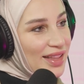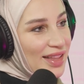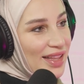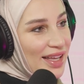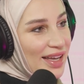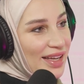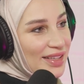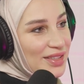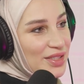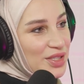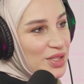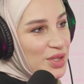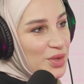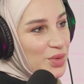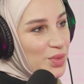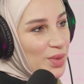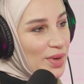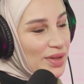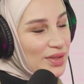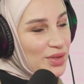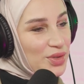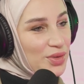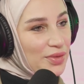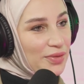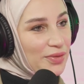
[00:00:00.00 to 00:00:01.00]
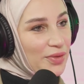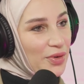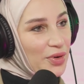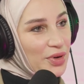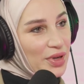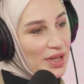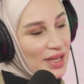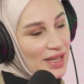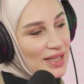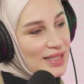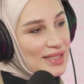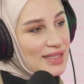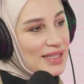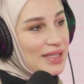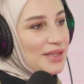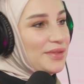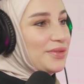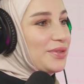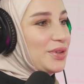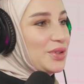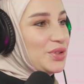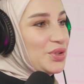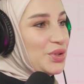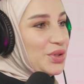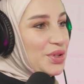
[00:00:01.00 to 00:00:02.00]
that you want to focus and
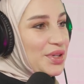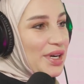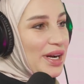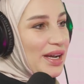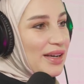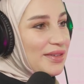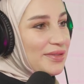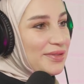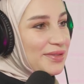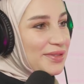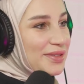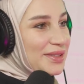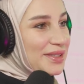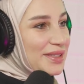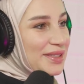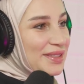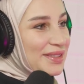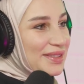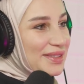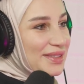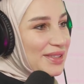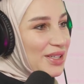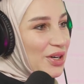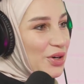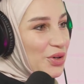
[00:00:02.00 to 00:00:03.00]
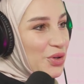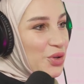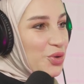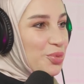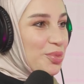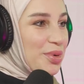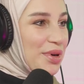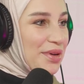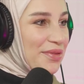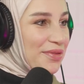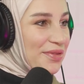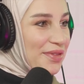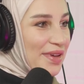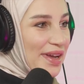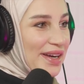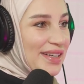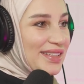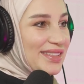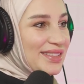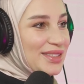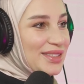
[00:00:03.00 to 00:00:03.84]
photograph, or you prefer